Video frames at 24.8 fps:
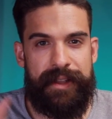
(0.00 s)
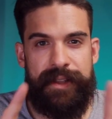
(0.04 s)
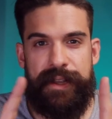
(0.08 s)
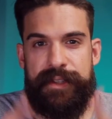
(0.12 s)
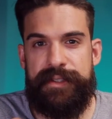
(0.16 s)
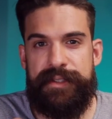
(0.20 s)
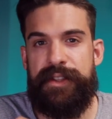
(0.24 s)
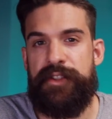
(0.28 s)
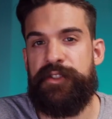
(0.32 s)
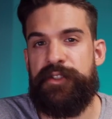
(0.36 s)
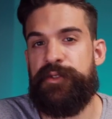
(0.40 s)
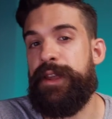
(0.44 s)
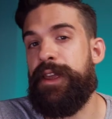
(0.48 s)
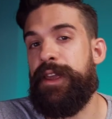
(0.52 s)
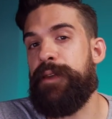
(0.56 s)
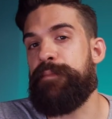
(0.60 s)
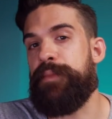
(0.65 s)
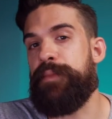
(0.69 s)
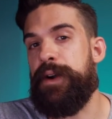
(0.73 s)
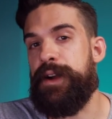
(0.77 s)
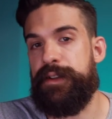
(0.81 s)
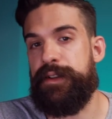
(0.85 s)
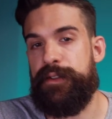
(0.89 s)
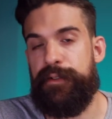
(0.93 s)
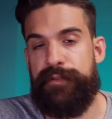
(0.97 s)
And that's the tricky
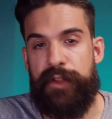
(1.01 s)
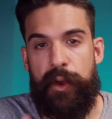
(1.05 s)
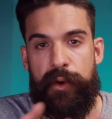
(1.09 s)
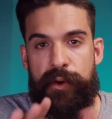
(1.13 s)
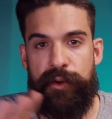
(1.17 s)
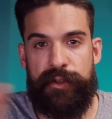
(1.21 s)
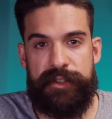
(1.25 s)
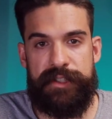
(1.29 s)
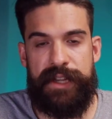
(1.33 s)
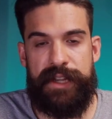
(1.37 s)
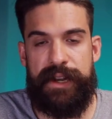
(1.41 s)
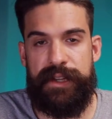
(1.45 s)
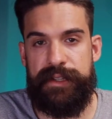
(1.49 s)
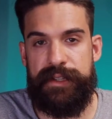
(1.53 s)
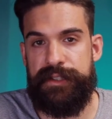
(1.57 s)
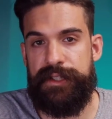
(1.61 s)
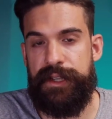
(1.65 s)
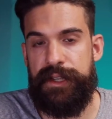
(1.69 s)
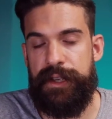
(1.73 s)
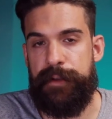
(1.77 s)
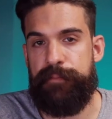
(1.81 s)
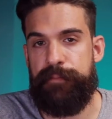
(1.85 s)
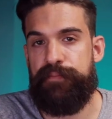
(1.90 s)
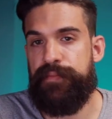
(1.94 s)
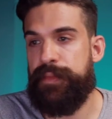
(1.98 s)
part of the whole challenge here.